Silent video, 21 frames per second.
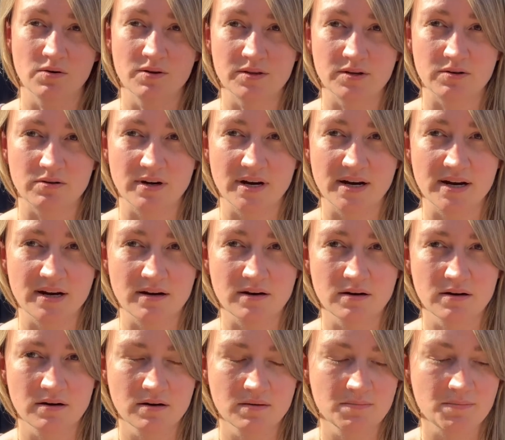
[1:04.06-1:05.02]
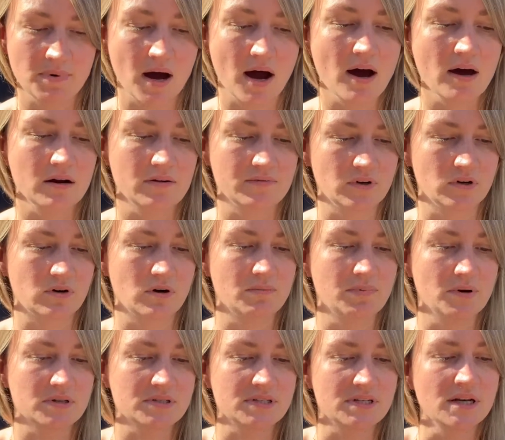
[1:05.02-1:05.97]
the green part of your
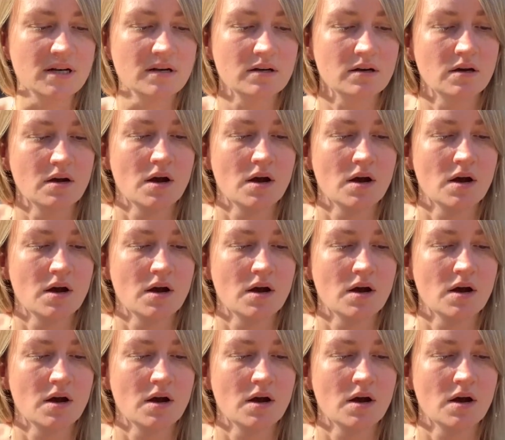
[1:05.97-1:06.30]
composting.